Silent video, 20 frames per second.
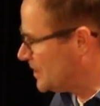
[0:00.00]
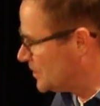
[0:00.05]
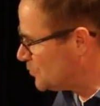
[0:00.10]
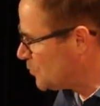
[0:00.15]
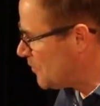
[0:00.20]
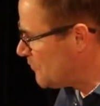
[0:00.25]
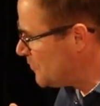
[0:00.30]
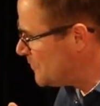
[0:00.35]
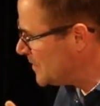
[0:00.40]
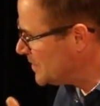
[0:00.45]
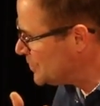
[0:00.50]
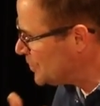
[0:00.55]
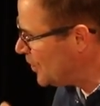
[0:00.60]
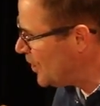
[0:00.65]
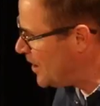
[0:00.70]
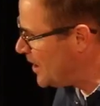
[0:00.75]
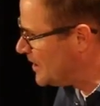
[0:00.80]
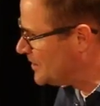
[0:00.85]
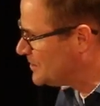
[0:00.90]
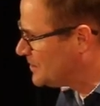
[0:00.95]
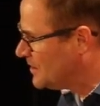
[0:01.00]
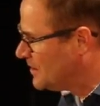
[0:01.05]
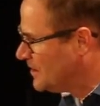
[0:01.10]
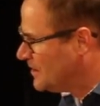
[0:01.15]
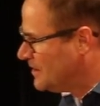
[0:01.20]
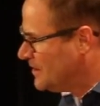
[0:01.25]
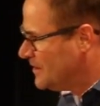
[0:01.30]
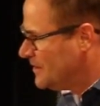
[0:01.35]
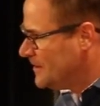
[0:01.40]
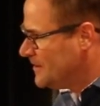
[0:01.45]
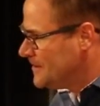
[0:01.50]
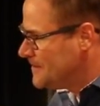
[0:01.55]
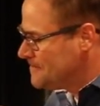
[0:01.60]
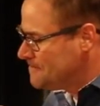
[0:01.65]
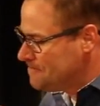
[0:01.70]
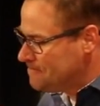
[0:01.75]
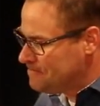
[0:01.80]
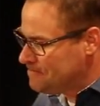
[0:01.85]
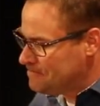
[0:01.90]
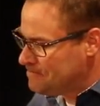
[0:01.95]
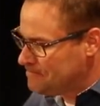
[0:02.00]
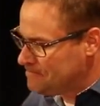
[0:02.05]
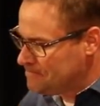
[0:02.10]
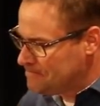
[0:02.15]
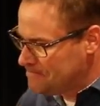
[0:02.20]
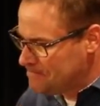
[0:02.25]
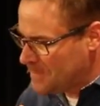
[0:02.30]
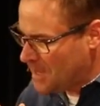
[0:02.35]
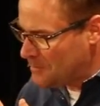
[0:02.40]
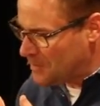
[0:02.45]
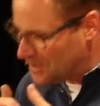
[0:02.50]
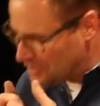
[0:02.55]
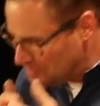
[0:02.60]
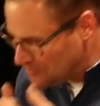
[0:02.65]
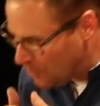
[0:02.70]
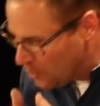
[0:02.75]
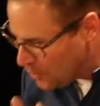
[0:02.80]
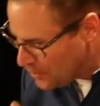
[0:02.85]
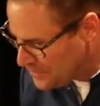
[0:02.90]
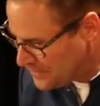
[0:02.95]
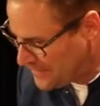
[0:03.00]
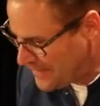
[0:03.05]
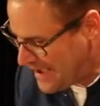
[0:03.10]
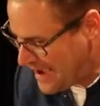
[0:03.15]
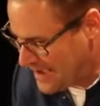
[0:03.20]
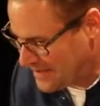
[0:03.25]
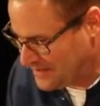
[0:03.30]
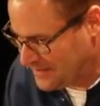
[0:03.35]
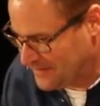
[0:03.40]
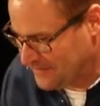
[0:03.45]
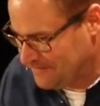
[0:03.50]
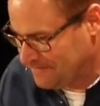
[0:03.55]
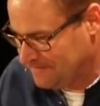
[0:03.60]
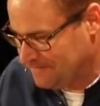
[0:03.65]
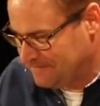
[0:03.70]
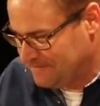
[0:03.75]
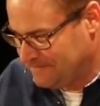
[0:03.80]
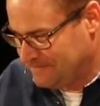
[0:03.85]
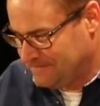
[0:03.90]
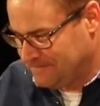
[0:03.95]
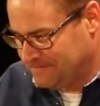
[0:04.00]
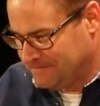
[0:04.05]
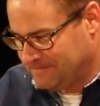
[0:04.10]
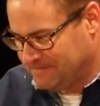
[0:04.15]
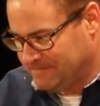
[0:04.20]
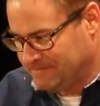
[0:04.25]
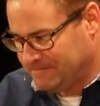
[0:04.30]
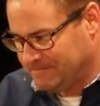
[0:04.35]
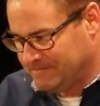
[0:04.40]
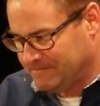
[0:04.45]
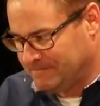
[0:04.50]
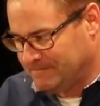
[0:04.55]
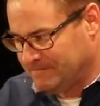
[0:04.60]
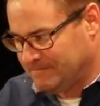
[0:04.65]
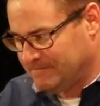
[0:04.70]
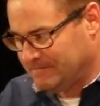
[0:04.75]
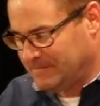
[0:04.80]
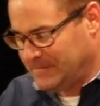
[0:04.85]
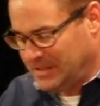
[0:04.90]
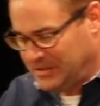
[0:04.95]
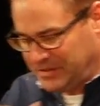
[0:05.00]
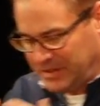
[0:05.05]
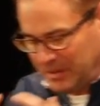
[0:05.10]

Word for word: That's what we've been taught. But it's more than that. You